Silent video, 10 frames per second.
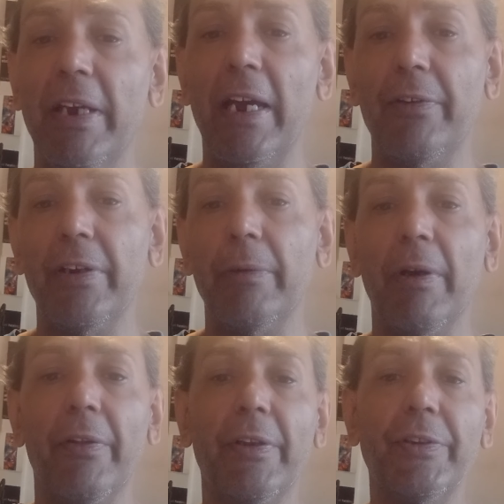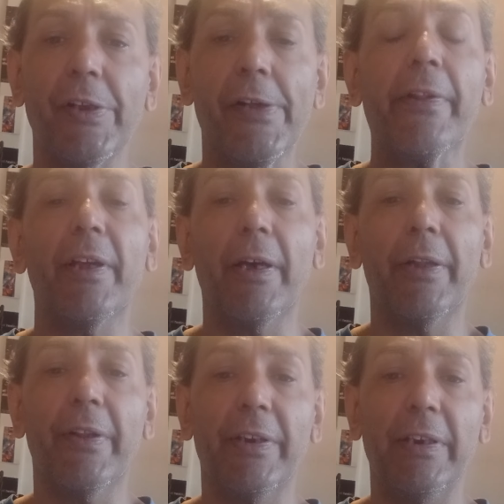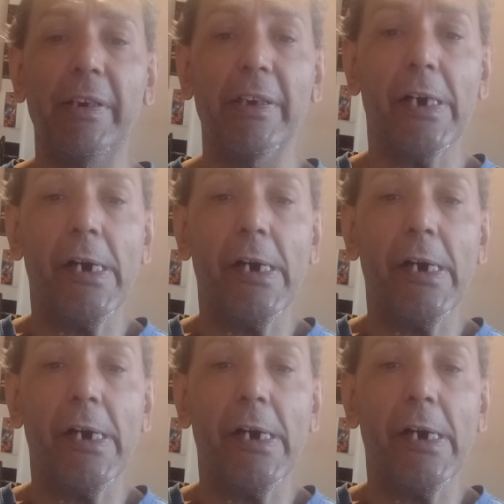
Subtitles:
angry about this, that he